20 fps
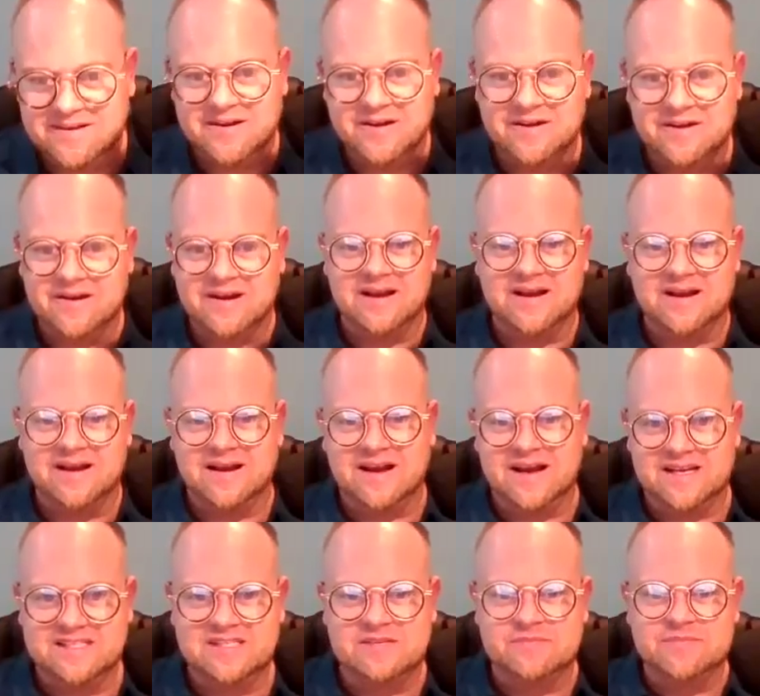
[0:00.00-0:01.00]

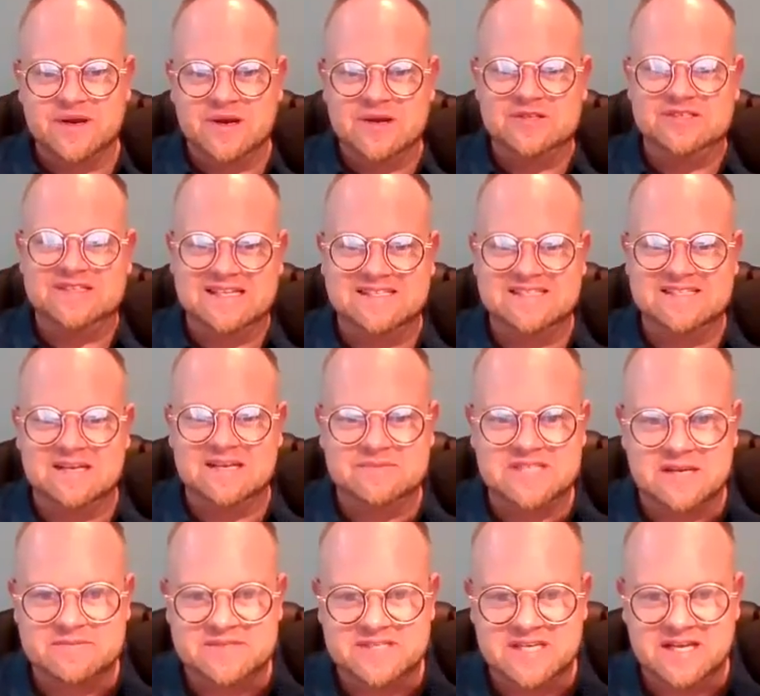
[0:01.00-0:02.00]
I suppose that
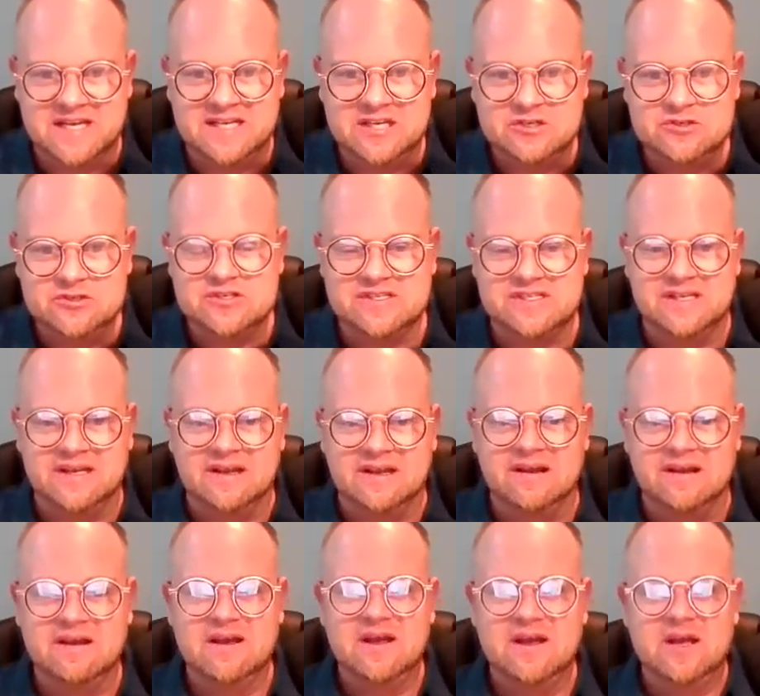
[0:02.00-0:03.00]
sometimes get
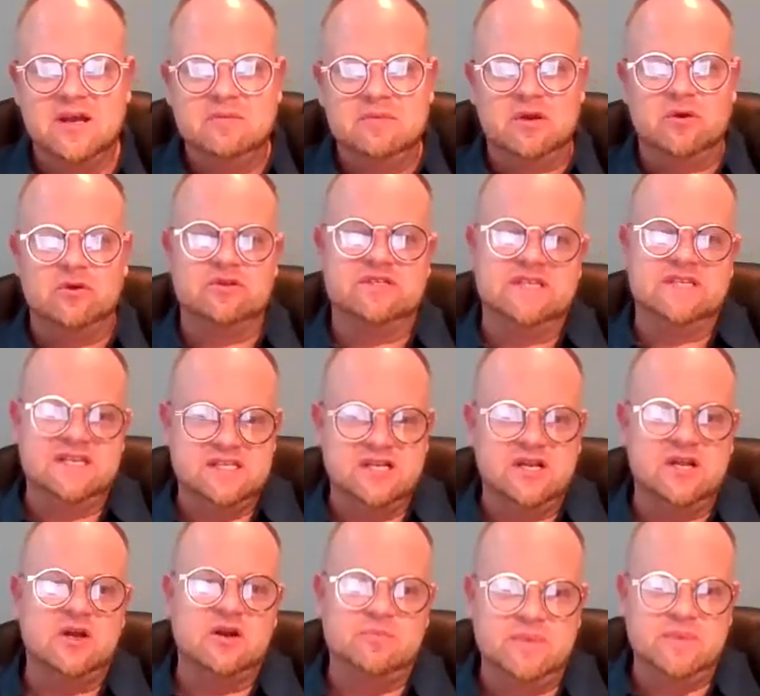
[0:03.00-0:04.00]
interesting because
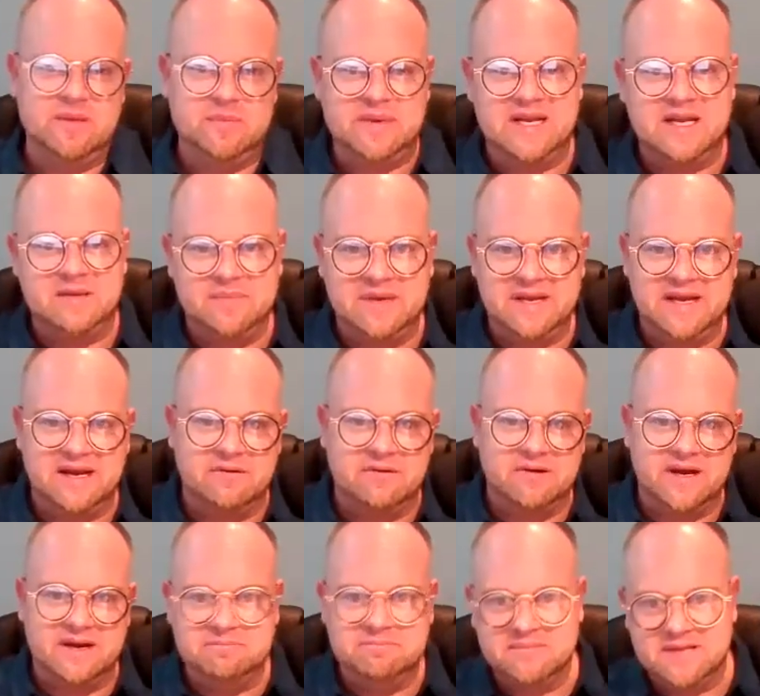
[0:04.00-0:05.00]
there's a lot of people at play,
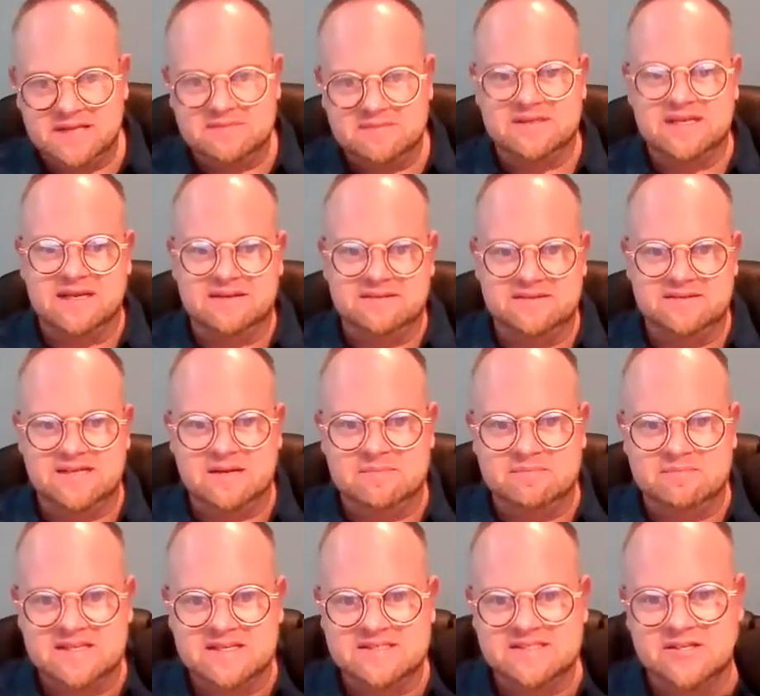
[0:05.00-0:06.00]
right? That
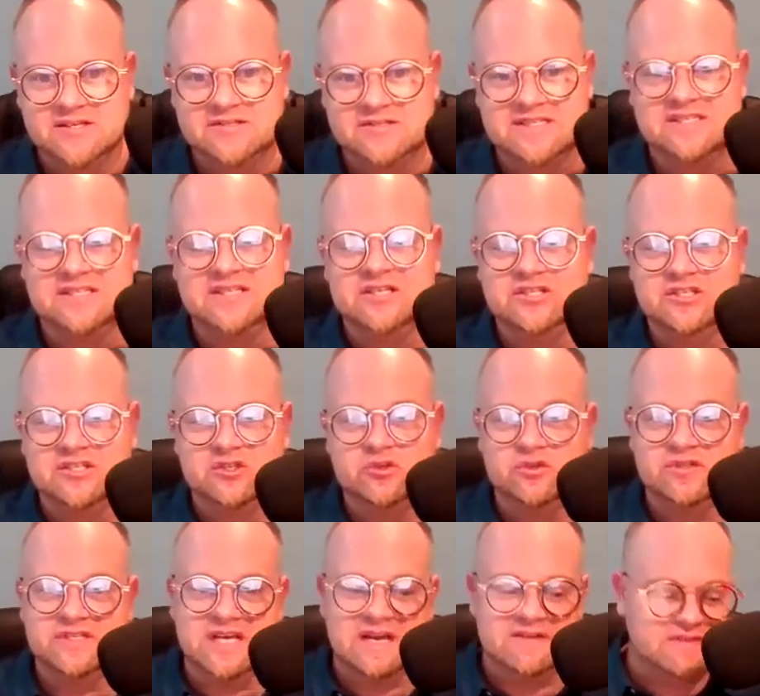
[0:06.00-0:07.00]
makes those
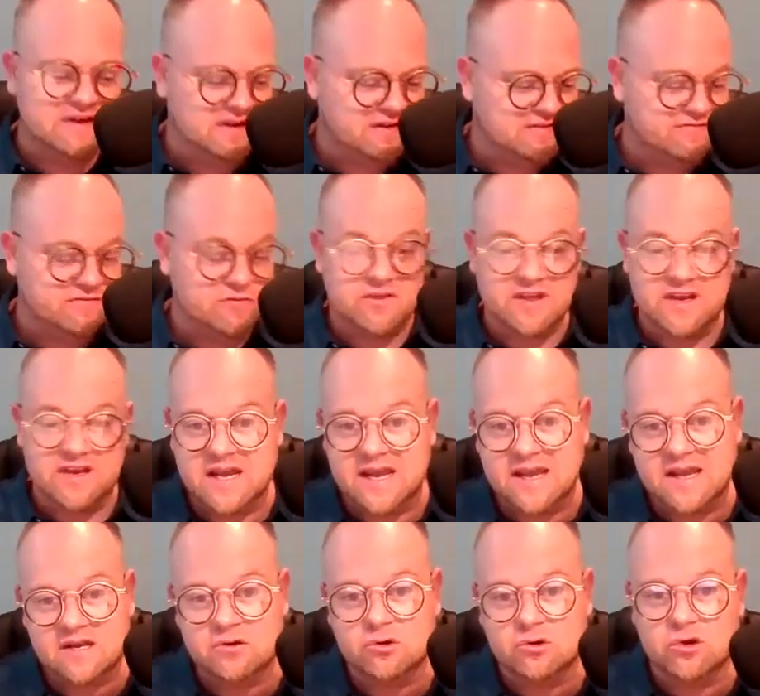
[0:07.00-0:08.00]
decisions, who's that vendor for the
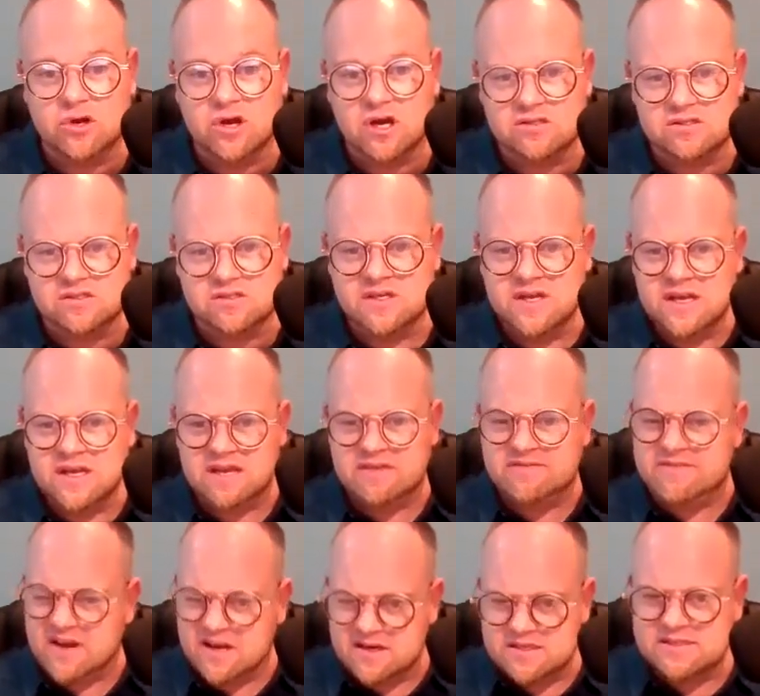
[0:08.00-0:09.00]
day and who not,
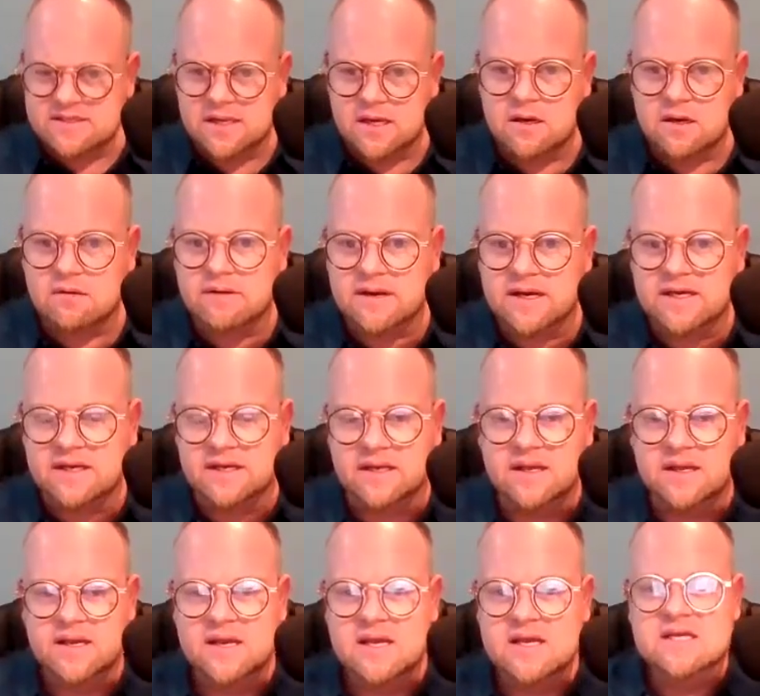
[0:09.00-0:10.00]
if I understand
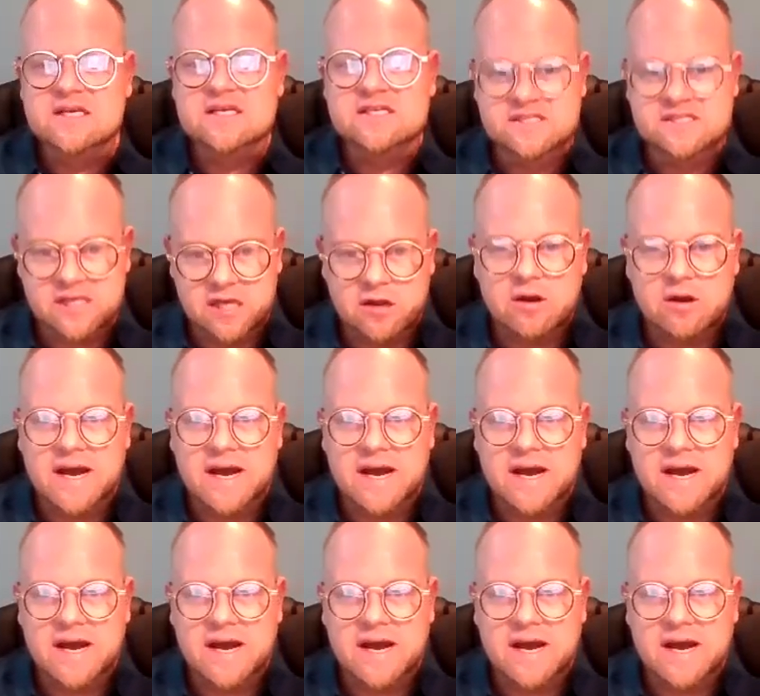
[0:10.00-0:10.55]
correctly. So